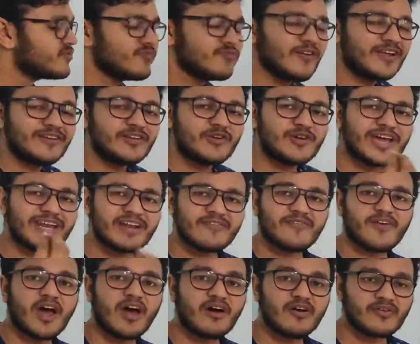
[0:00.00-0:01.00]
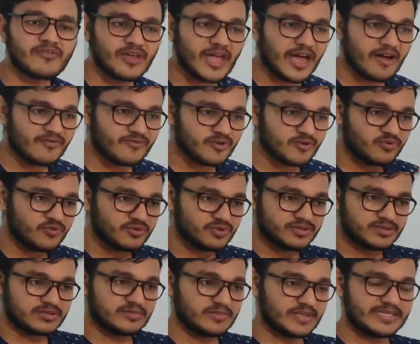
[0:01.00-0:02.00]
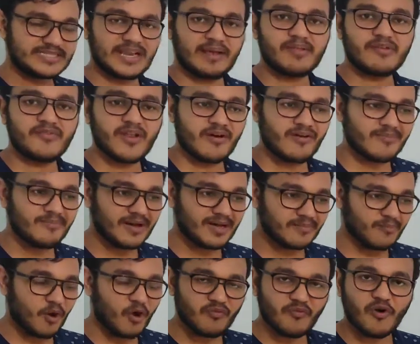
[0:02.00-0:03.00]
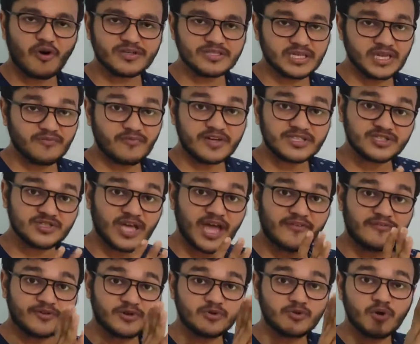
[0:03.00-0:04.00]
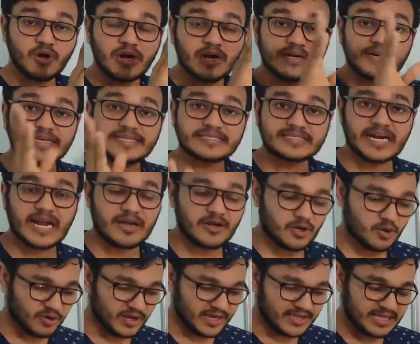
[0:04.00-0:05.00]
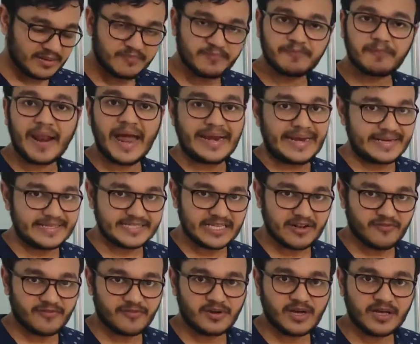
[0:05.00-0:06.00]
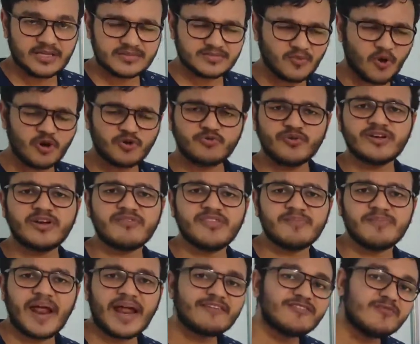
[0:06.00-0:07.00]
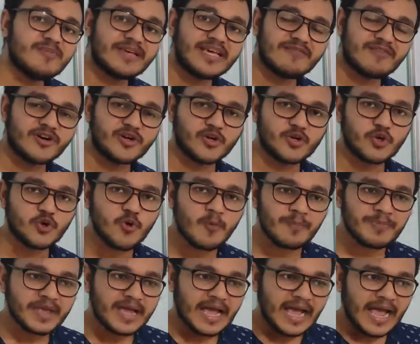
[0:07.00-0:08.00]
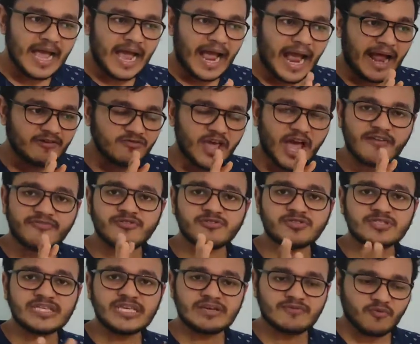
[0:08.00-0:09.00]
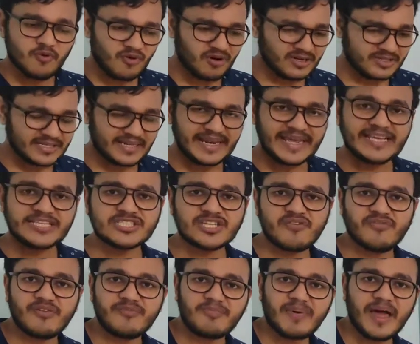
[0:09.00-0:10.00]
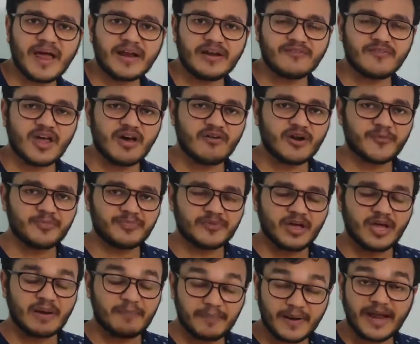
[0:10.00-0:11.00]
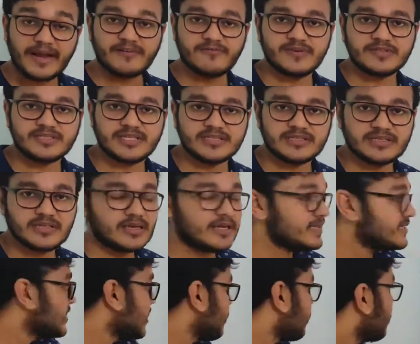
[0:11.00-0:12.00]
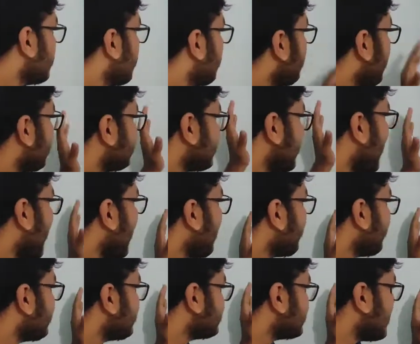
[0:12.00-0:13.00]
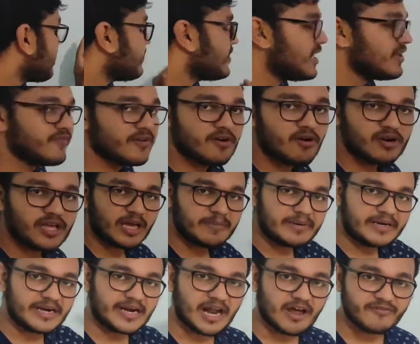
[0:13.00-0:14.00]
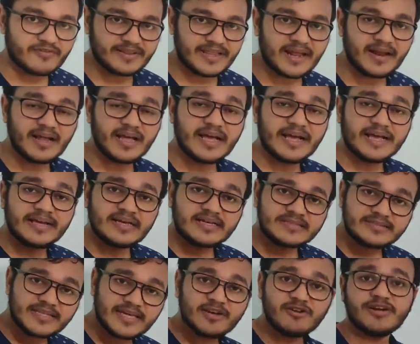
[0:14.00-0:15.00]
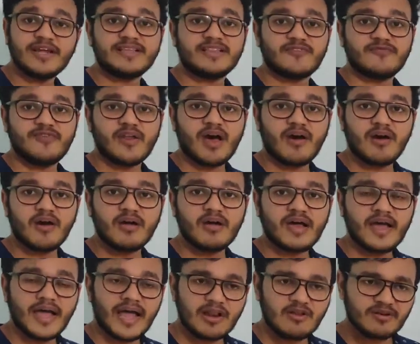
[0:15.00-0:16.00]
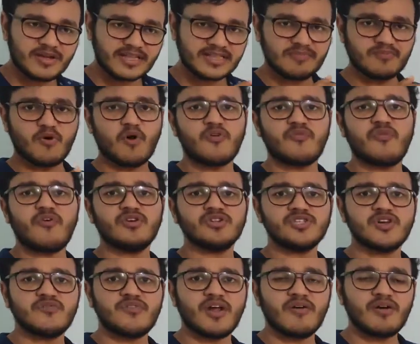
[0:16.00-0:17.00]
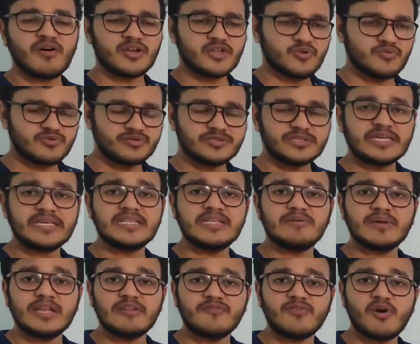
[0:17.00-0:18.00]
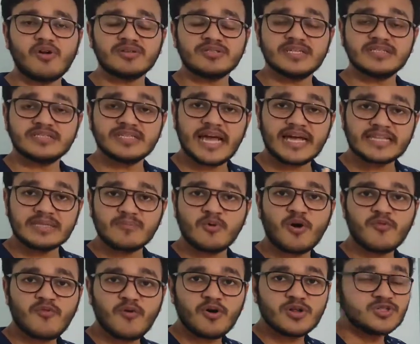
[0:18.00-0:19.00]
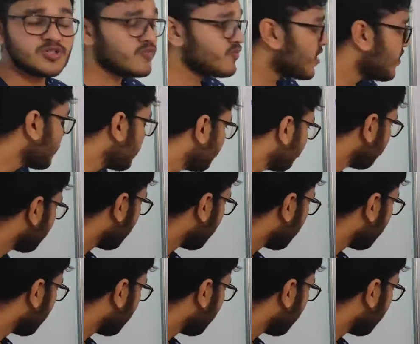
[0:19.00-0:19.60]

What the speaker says: when you get a flower, you have to describe the flower by morphology. First you have to look at the plant itself. A small twig of the plant will be given to you, and you have to see what is the nature of the plant, flower and plant first itself, that is habit, stem, leaf, and all be written after that. Then you take the flower and look at the morphology of flower. You see the inflorescence and the morphology of flower,